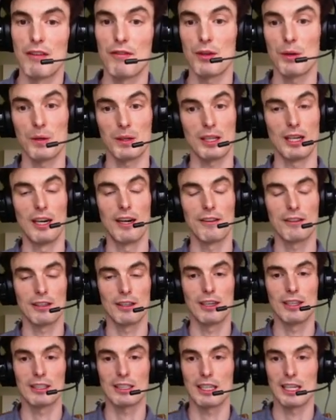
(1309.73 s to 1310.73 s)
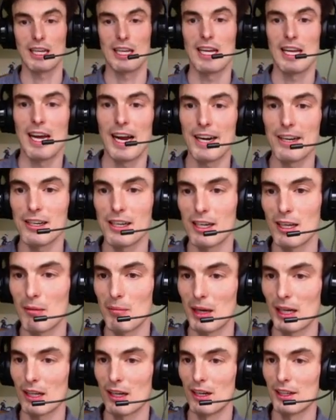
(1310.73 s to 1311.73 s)
If you're the authorized agent, you
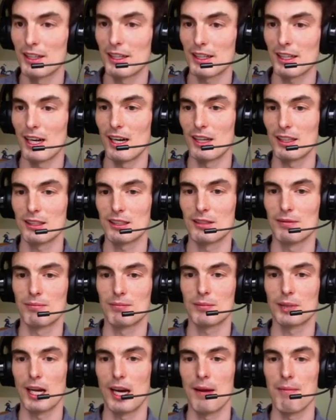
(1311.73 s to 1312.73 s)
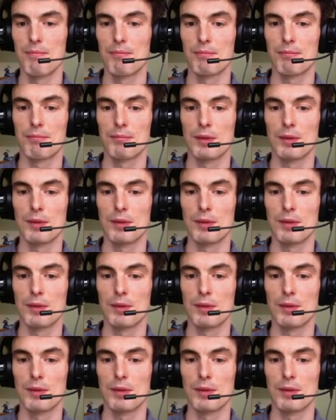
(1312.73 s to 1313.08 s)
may contact us. Okay?